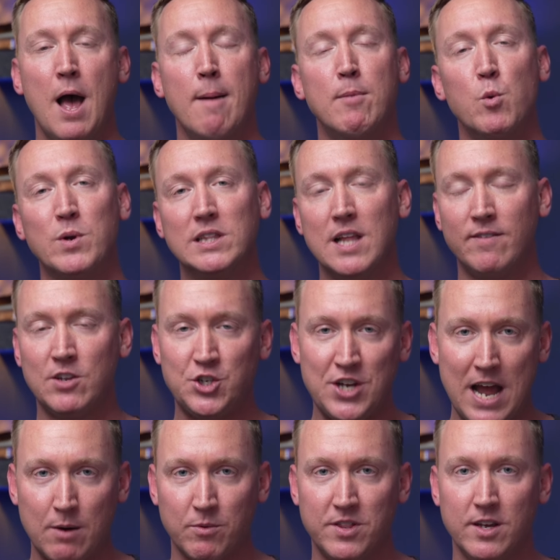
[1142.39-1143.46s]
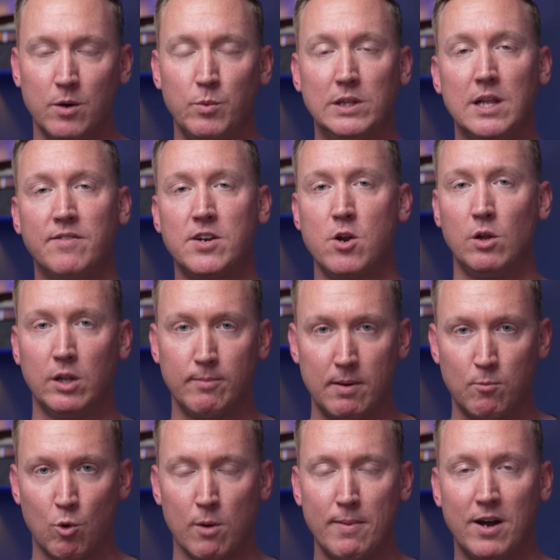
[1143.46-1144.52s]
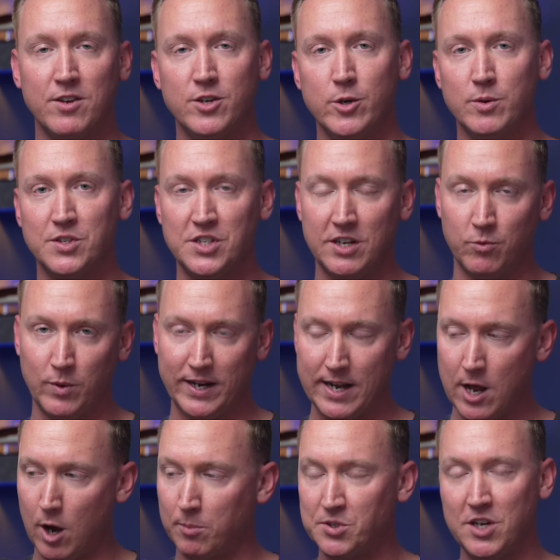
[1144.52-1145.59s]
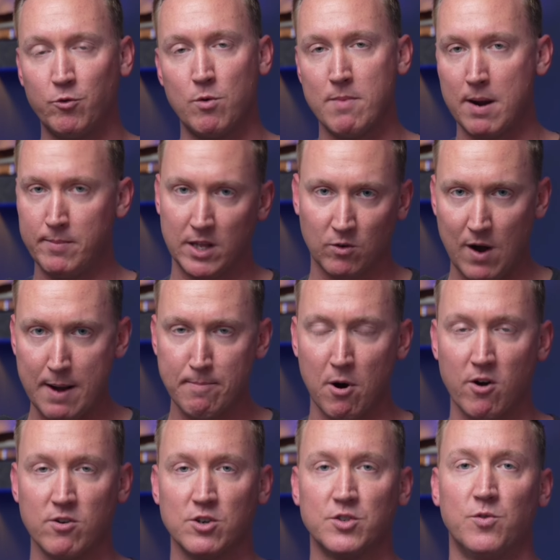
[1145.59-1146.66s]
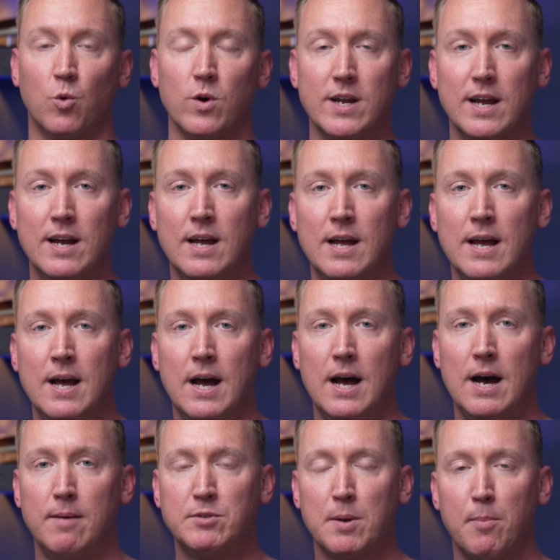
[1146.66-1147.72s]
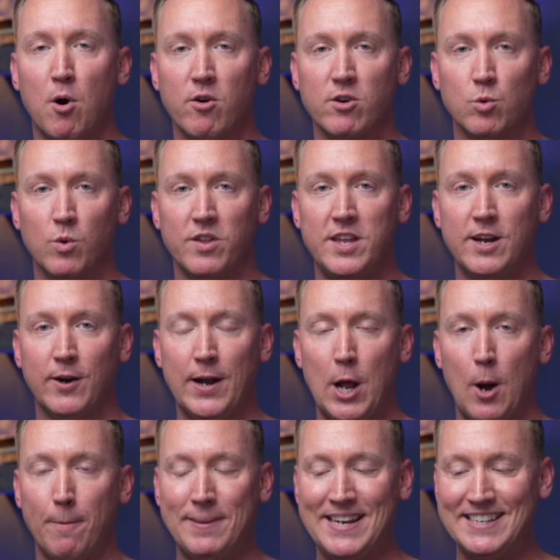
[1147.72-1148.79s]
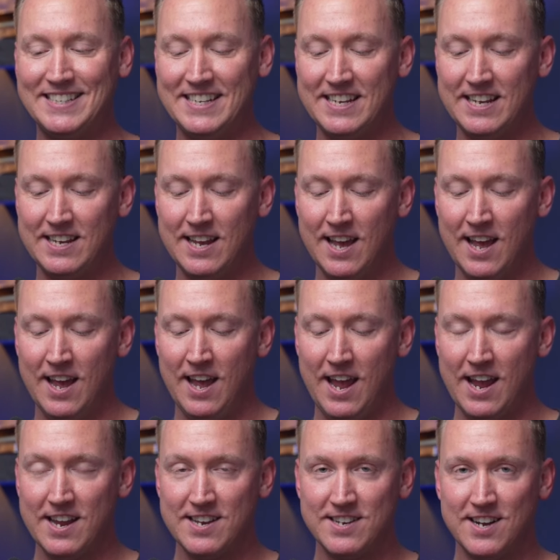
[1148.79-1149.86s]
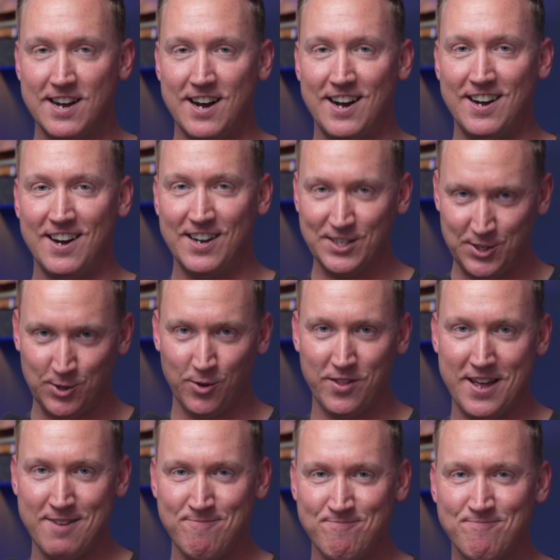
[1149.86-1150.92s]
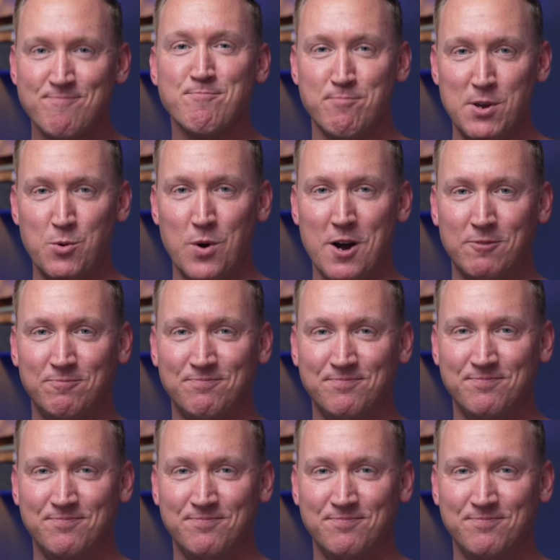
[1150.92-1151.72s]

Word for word: But we'd love to chat with you. We'd love to know a little bit more about you and see if we can help, see if we might be the right partners for you um, to partner with here at LPT. And uh, until then, be well.